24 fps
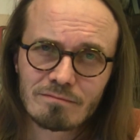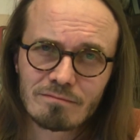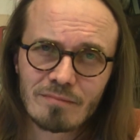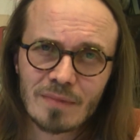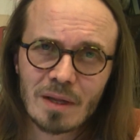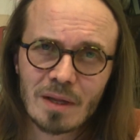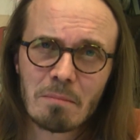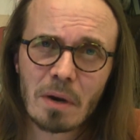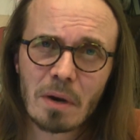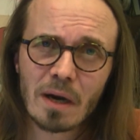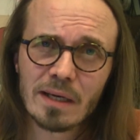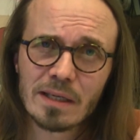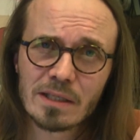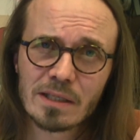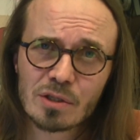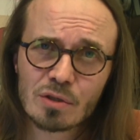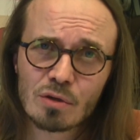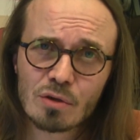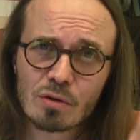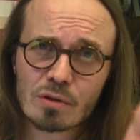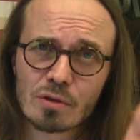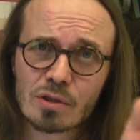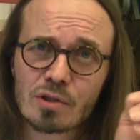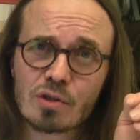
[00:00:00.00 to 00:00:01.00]
by his
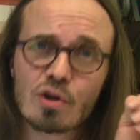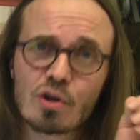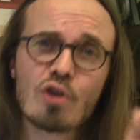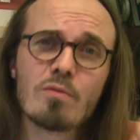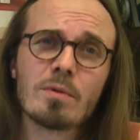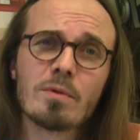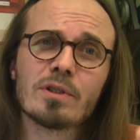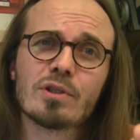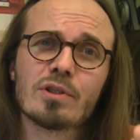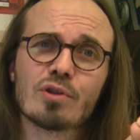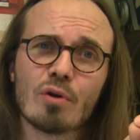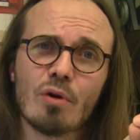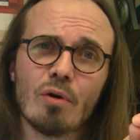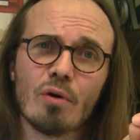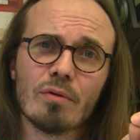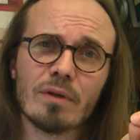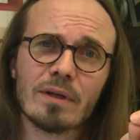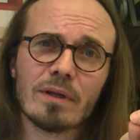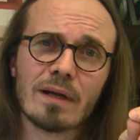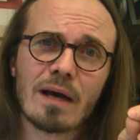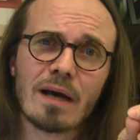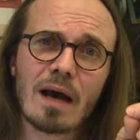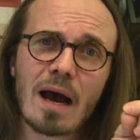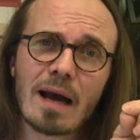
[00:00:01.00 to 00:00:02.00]
talk, so much so
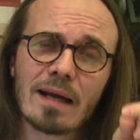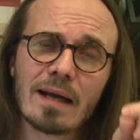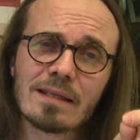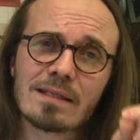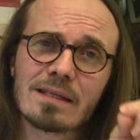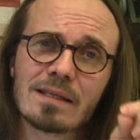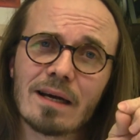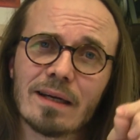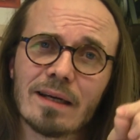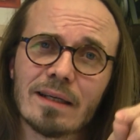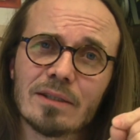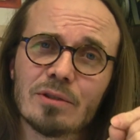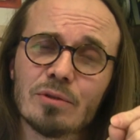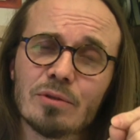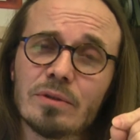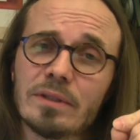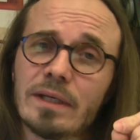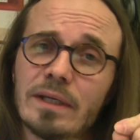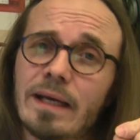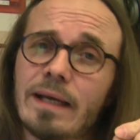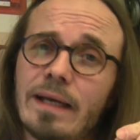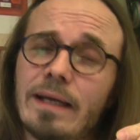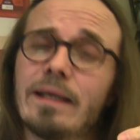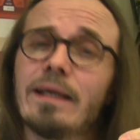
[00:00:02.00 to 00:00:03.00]
that I decided to
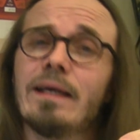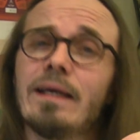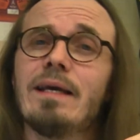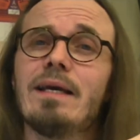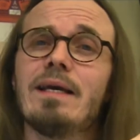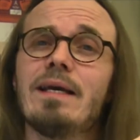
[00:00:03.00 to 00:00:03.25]
take